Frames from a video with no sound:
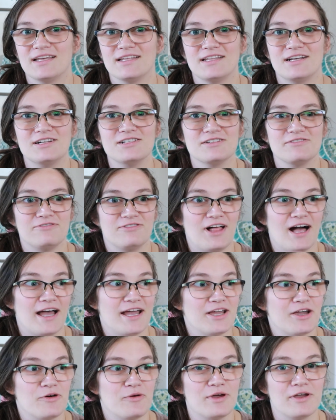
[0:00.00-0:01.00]
There's a
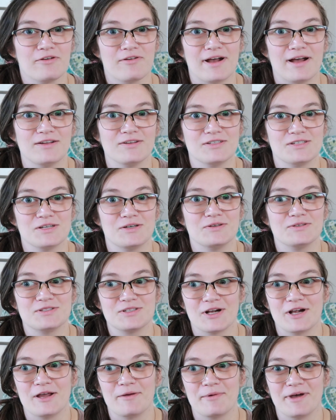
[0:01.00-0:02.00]
fly going around, so
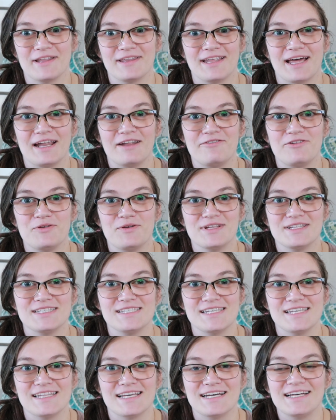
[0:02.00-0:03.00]
sorry about that if you can
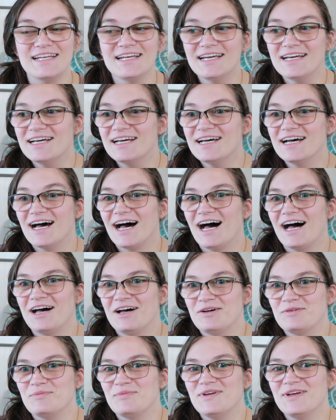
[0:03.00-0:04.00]
see that.
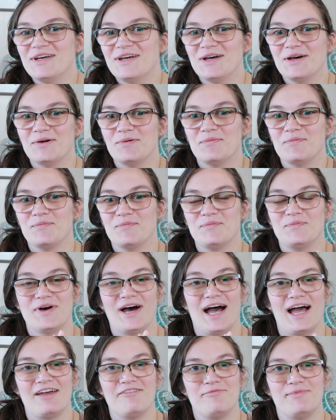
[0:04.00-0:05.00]

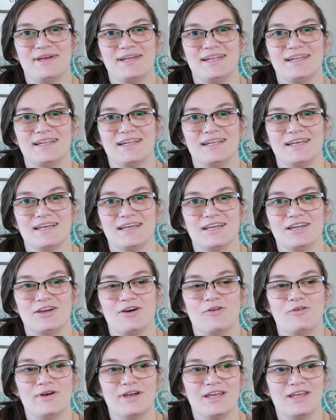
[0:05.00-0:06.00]
But I've been
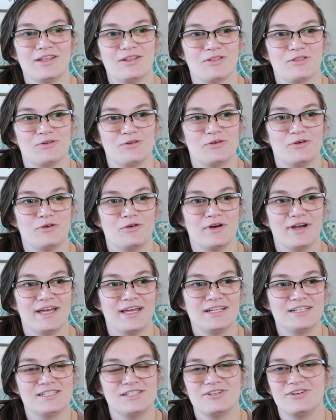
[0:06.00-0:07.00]
going through
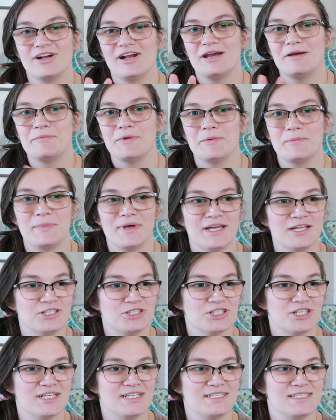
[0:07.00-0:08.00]
Instagram and
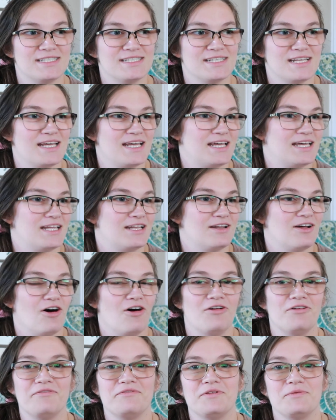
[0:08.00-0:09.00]
Pinterest and
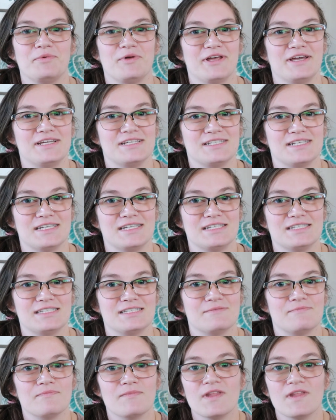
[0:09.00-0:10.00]
all of the places